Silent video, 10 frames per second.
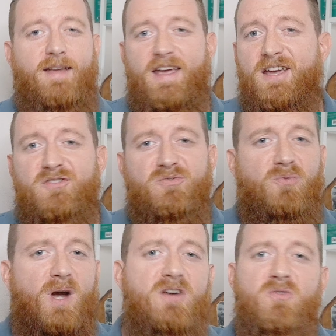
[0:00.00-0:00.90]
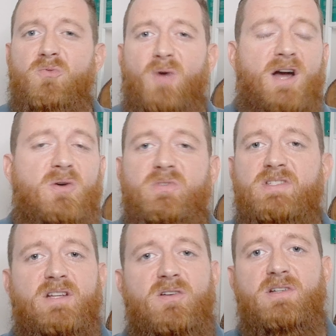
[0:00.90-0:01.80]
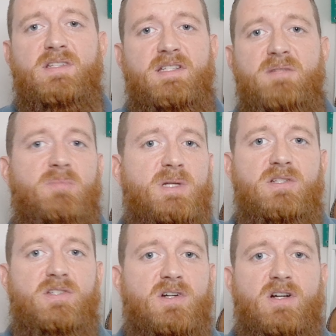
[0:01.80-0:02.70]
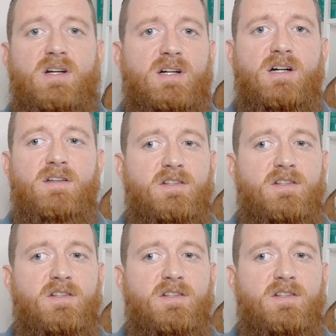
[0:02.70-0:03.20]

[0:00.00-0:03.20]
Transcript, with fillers: And right around St. Augustine Beach there,